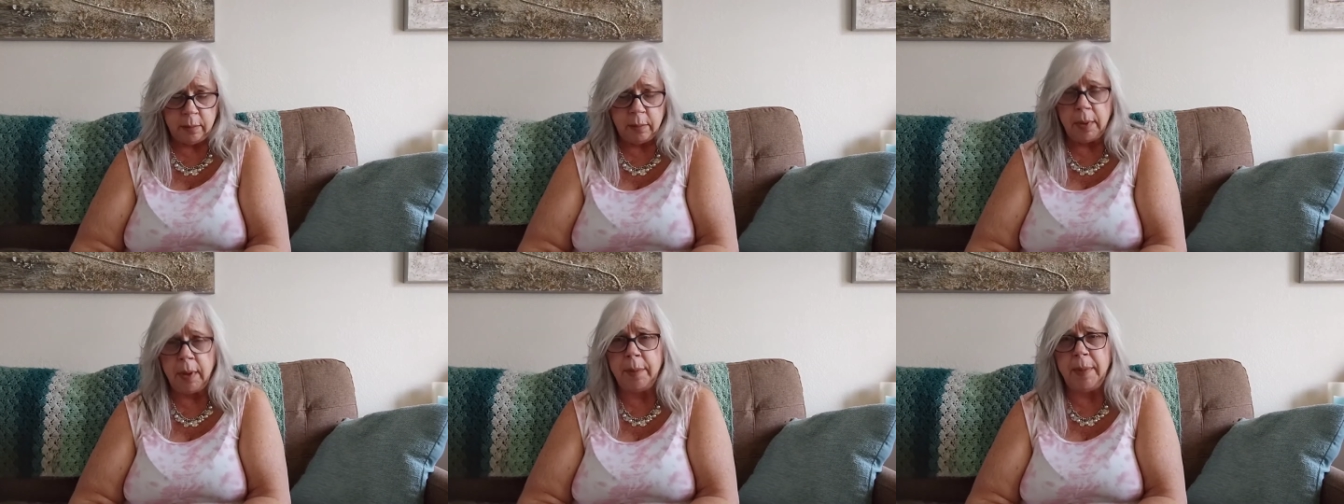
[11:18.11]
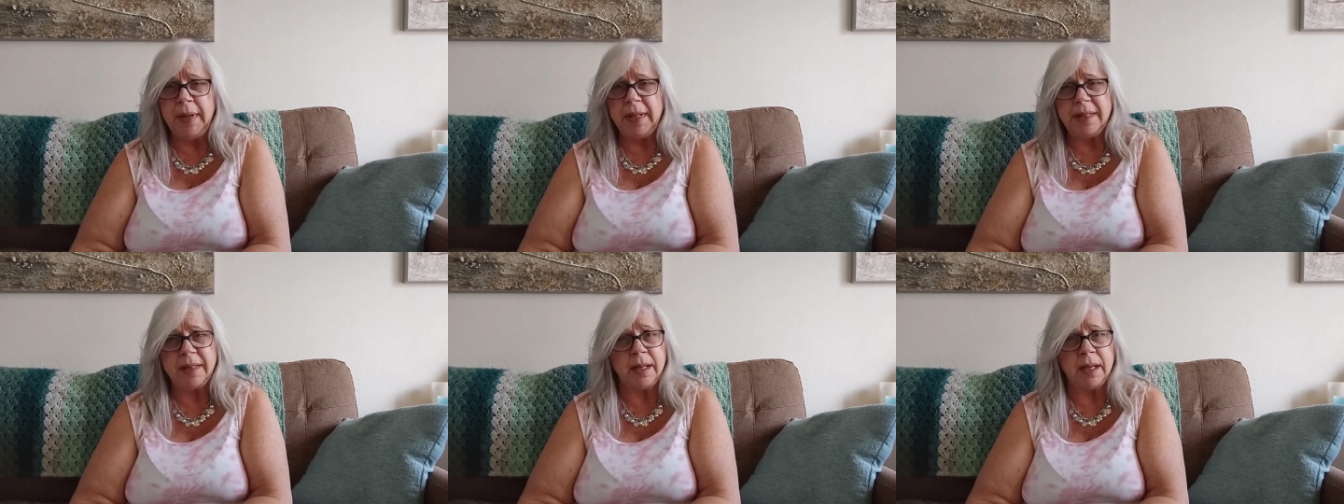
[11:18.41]

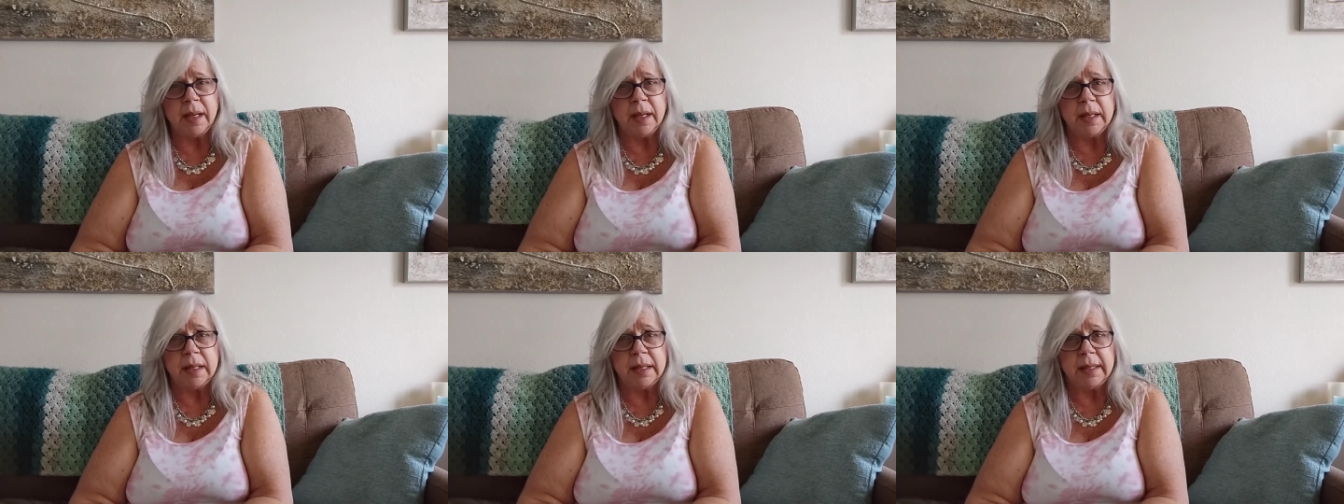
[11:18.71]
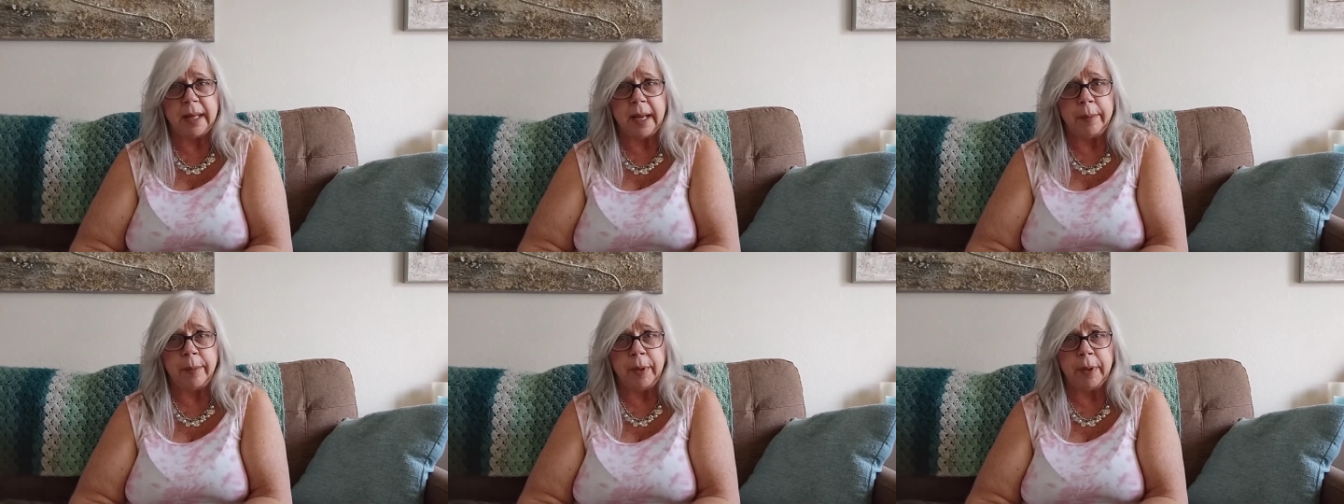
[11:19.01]
Maybe it's
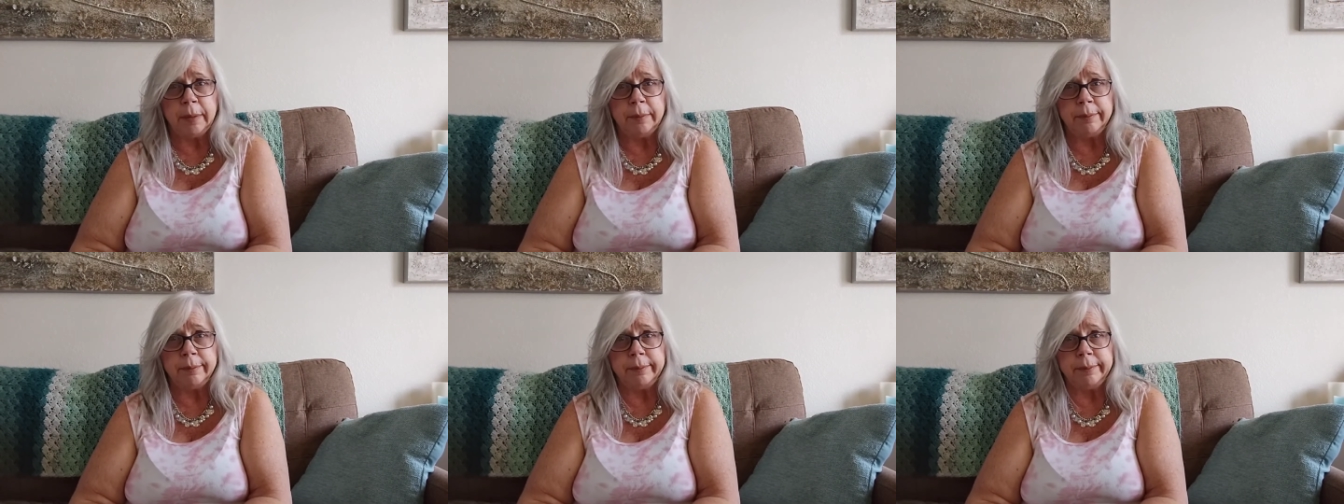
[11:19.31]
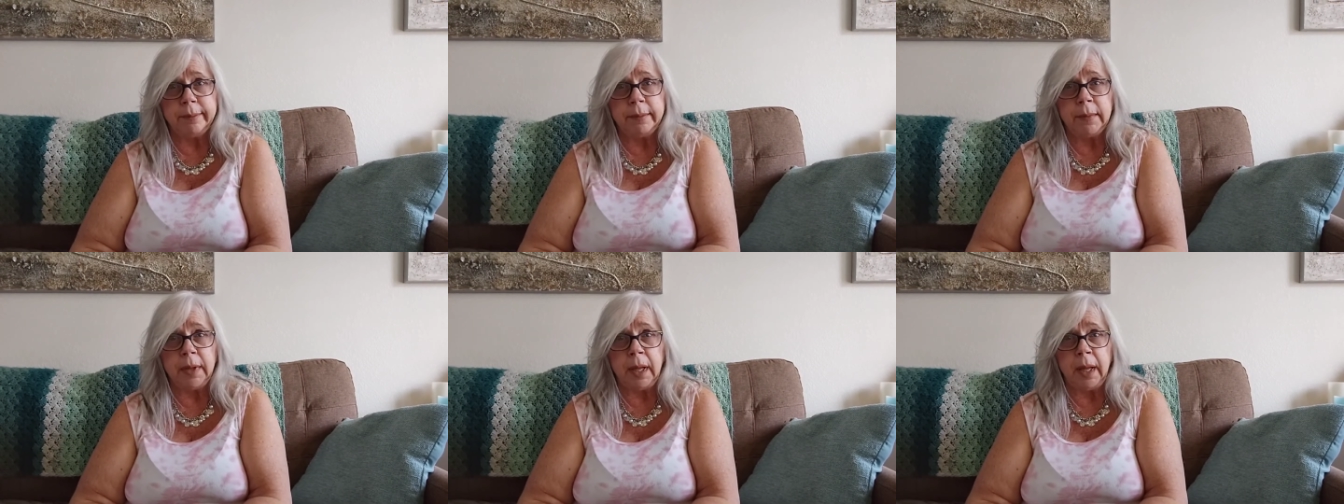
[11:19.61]
because I'm a
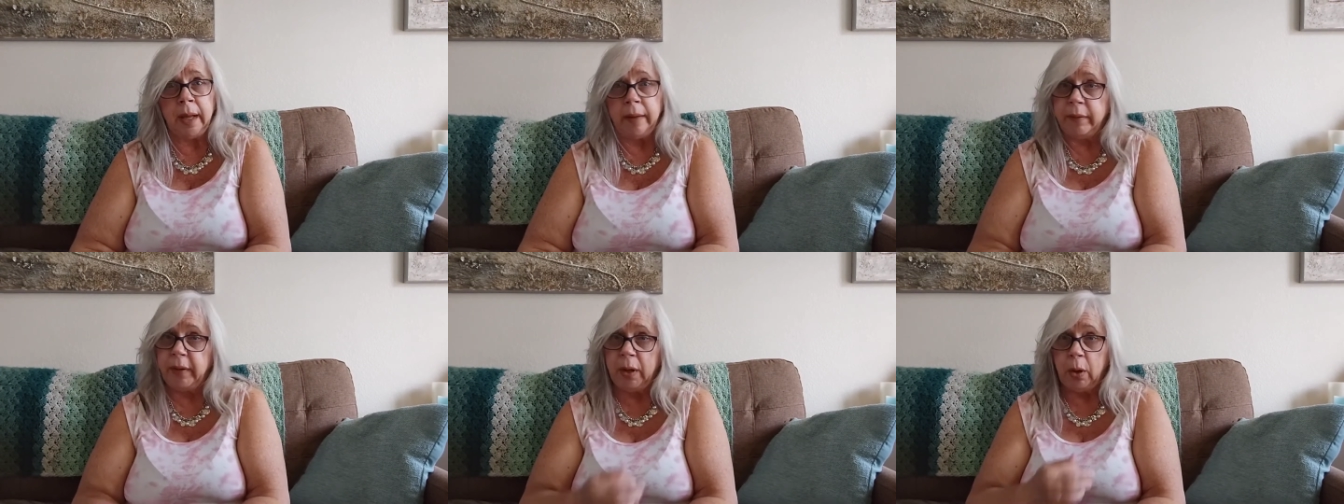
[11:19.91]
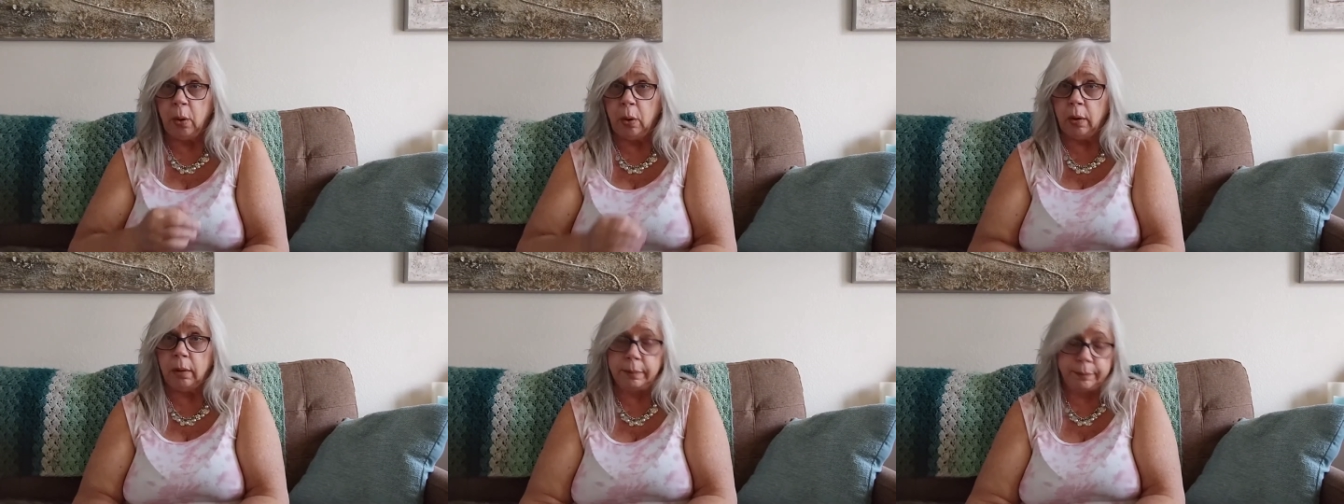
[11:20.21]
heavy
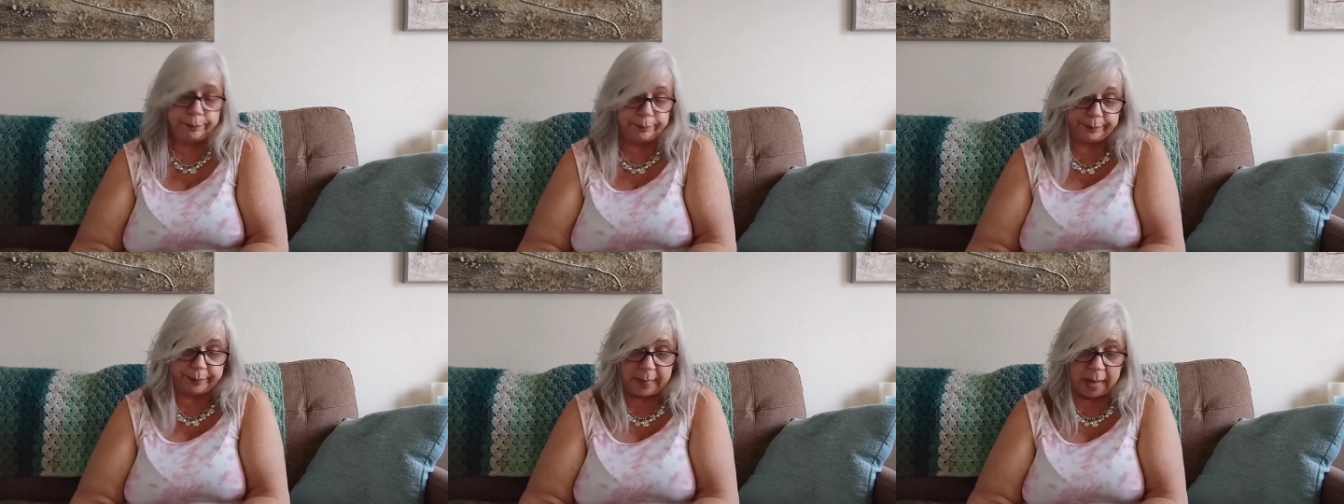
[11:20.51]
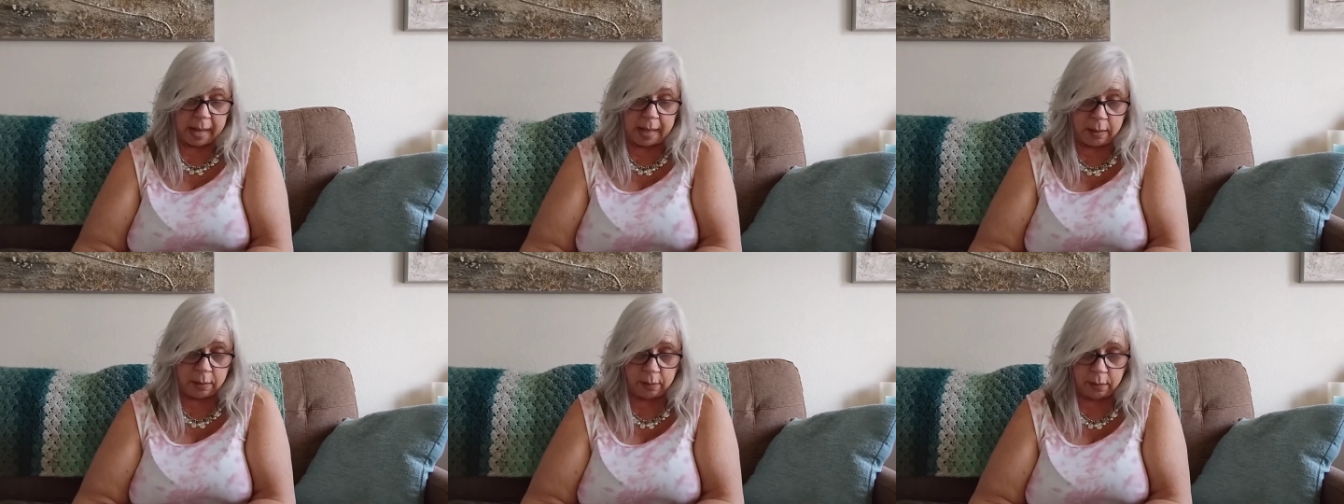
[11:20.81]
girl.
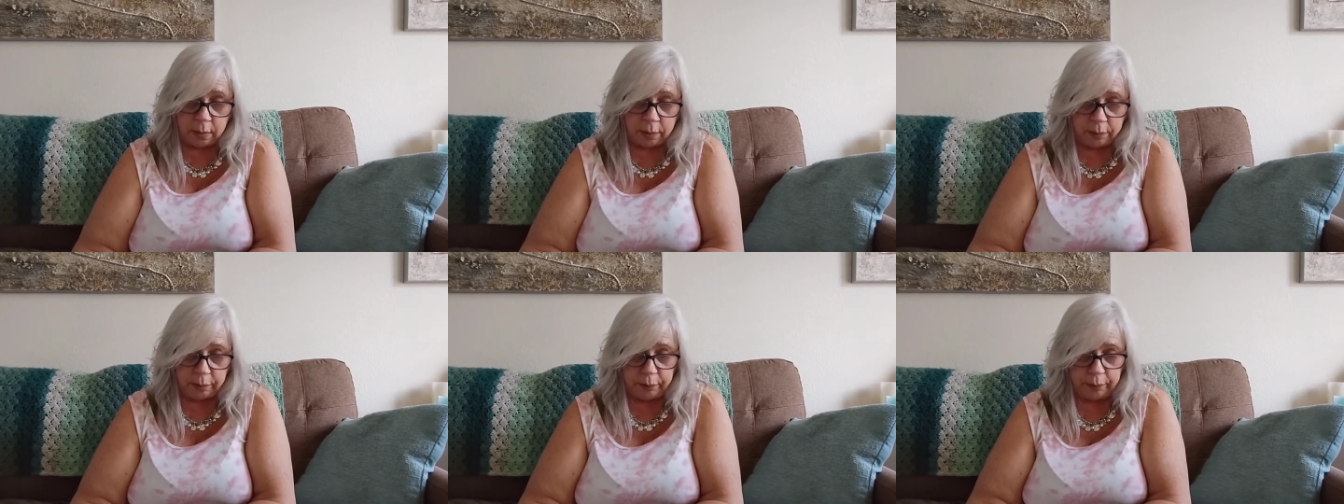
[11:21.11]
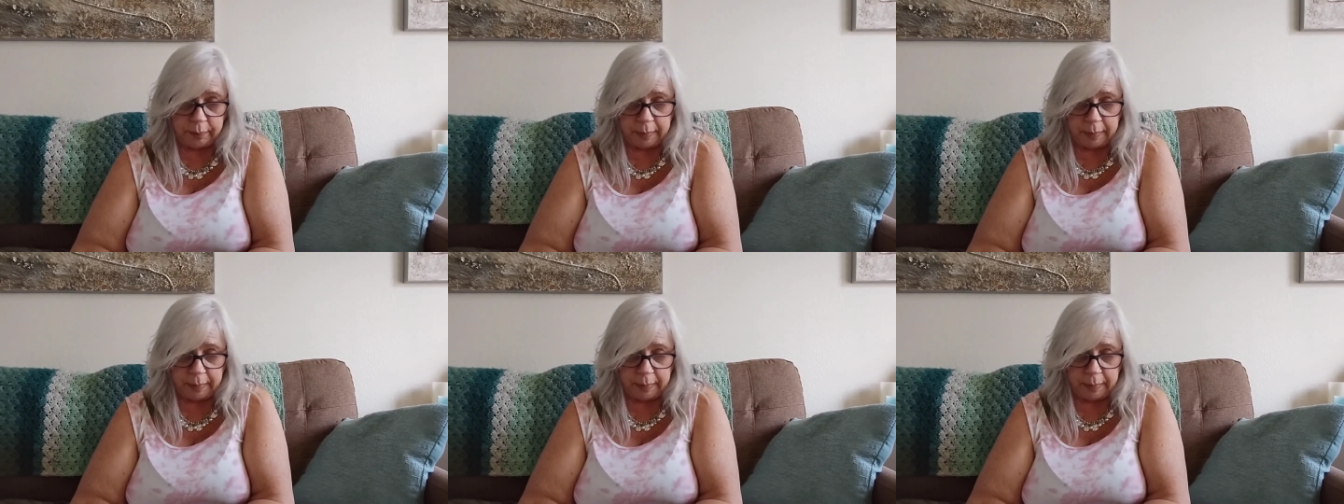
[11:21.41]
I don't know.